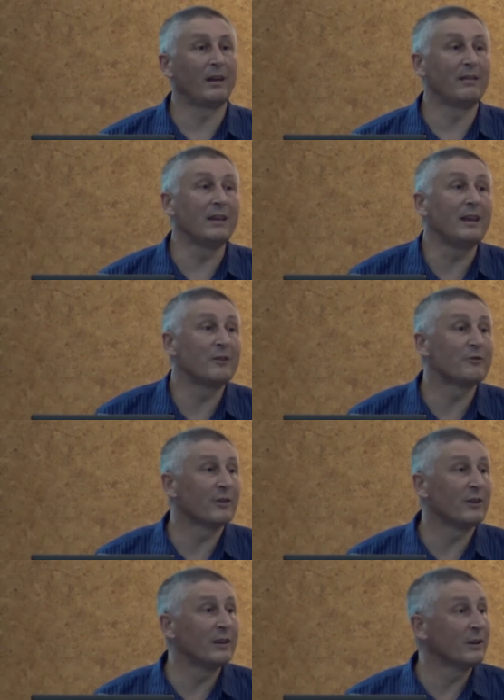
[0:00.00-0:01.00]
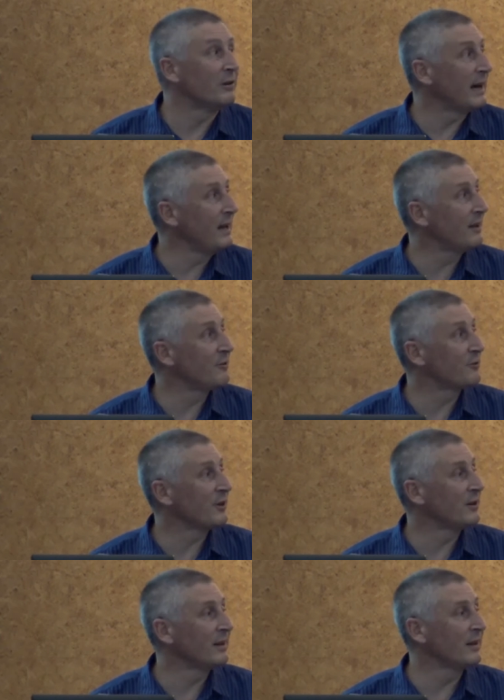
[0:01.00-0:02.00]
the controlling or a
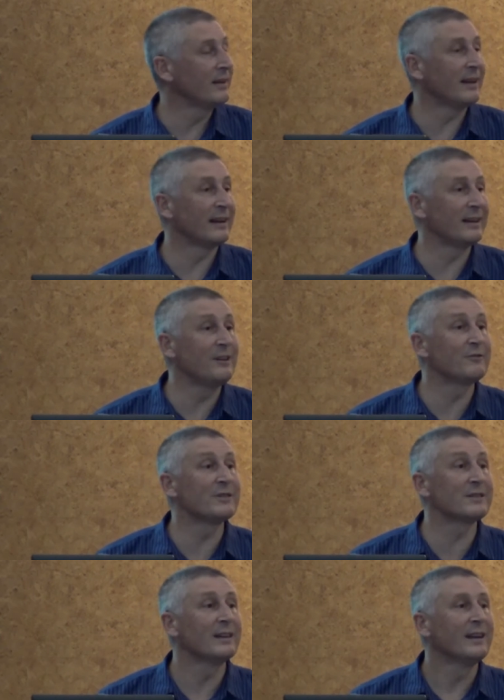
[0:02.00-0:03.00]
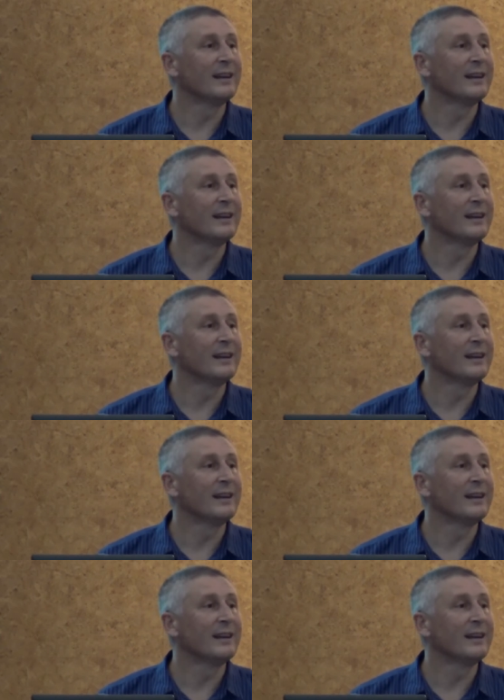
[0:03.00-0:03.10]
controlling interest